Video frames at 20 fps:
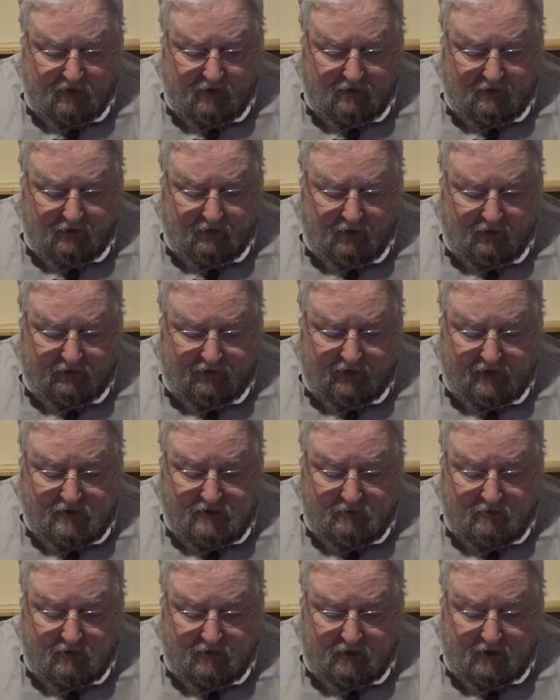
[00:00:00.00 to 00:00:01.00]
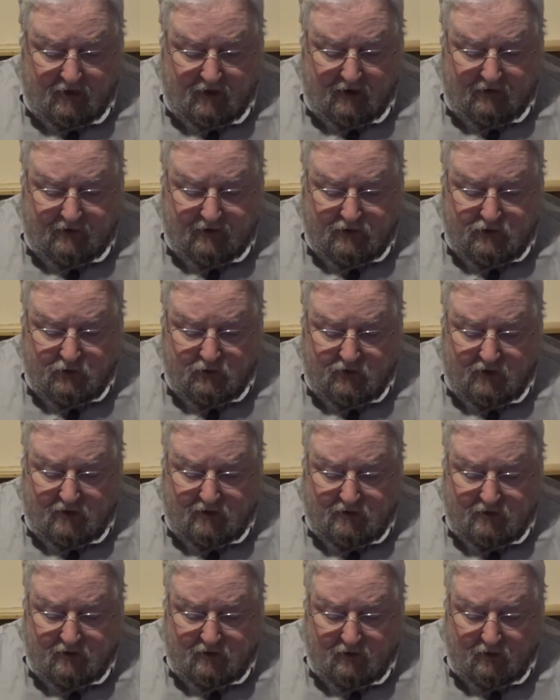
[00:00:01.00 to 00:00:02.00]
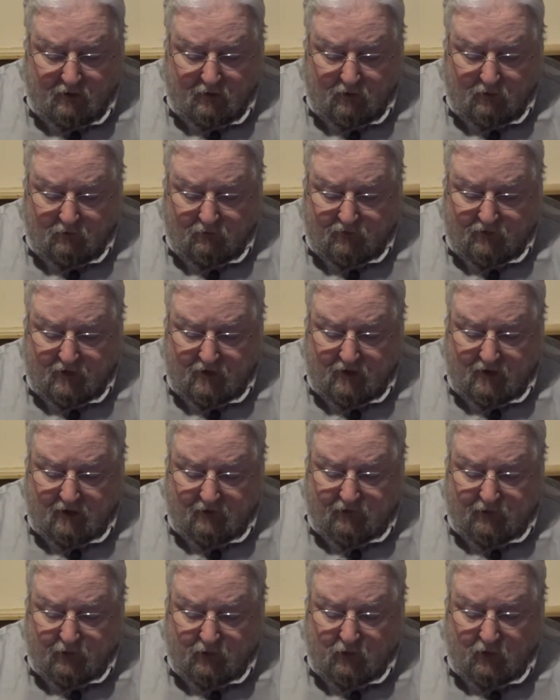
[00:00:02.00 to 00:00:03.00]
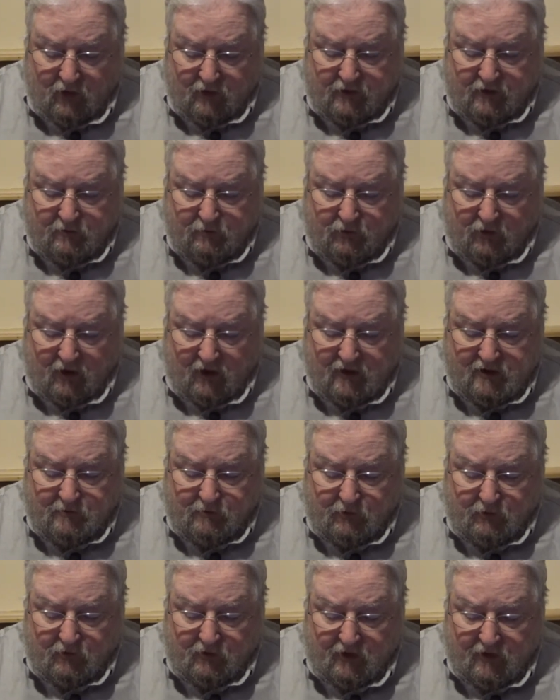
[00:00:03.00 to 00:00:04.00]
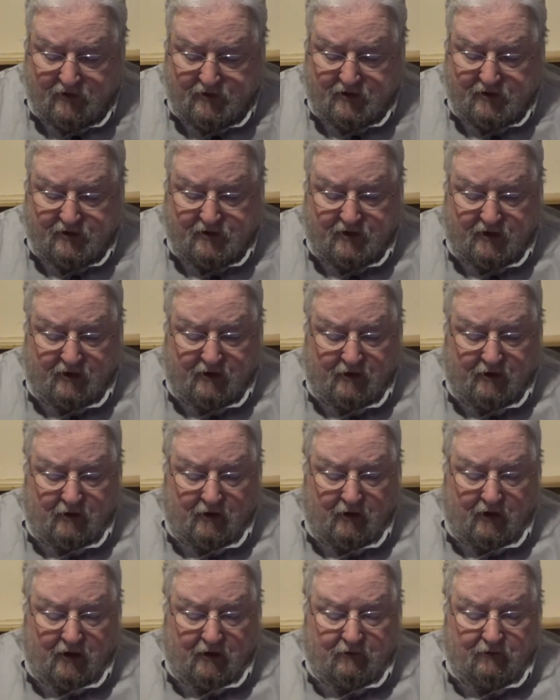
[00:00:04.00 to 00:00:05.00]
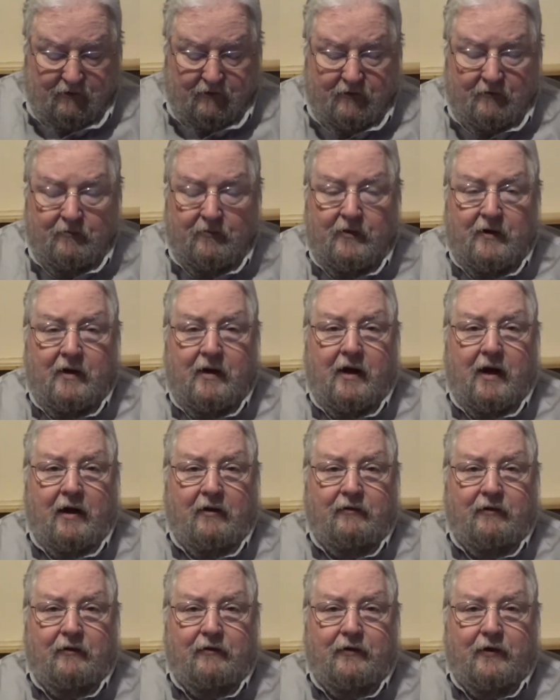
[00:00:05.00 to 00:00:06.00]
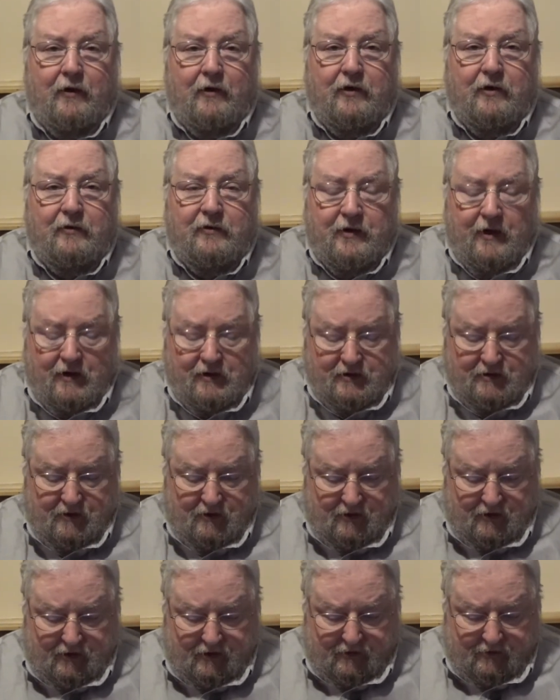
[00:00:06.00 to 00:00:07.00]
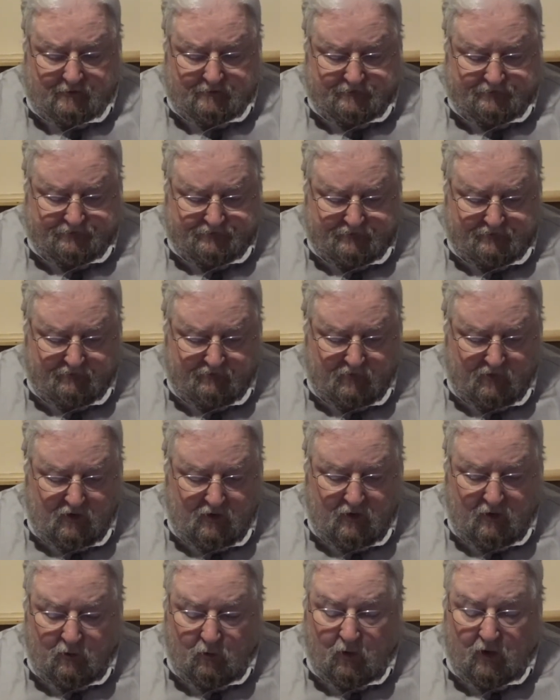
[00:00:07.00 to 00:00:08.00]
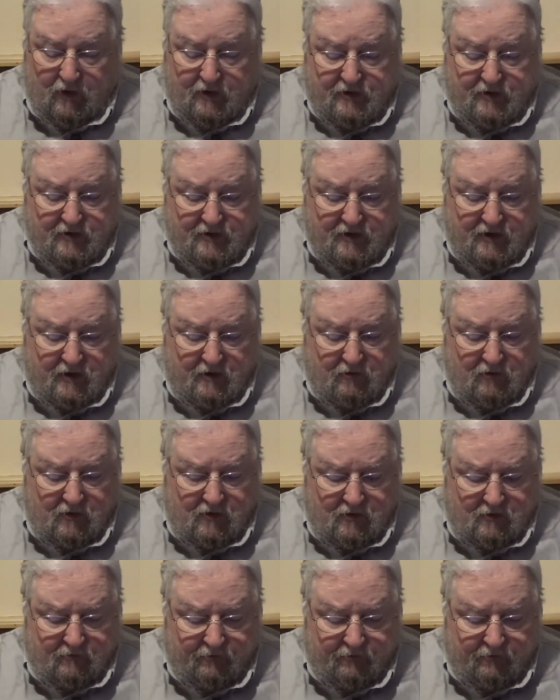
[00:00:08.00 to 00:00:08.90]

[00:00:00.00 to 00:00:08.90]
There are things about God that you need to know if you're going to prosper and succeed in life and fulfill your destiny. What is a secret?